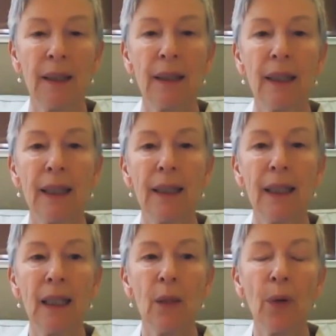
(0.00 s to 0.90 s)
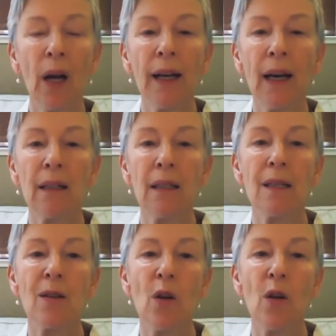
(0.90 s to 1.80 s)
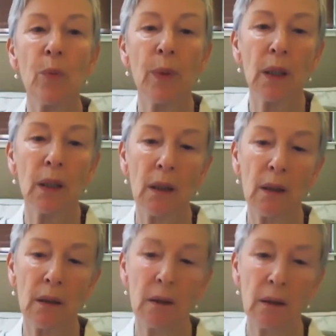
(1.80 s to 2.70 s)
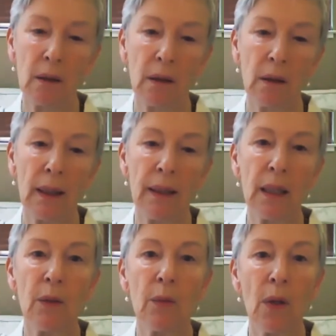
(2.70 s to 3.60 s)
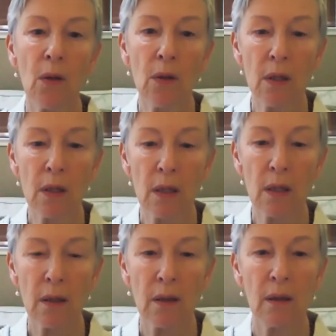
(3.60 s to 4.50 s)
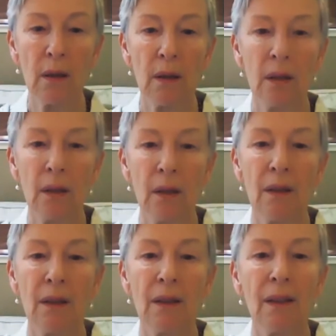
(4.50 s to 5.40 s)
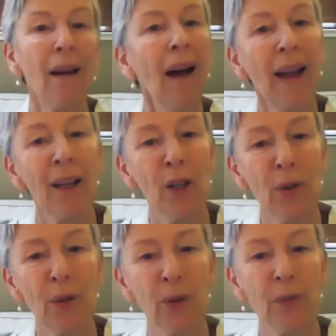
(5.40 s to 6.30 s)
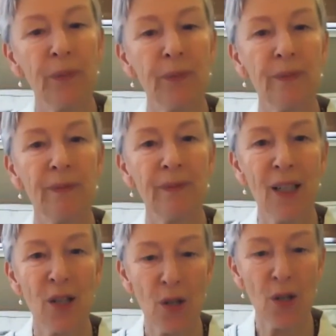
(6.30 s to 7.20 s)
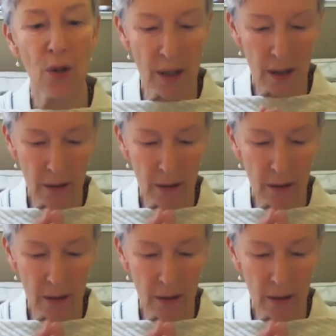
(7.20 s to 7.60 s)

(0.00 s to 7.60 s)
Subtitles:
and then he brought out his notebook and he wrote a haiku, a short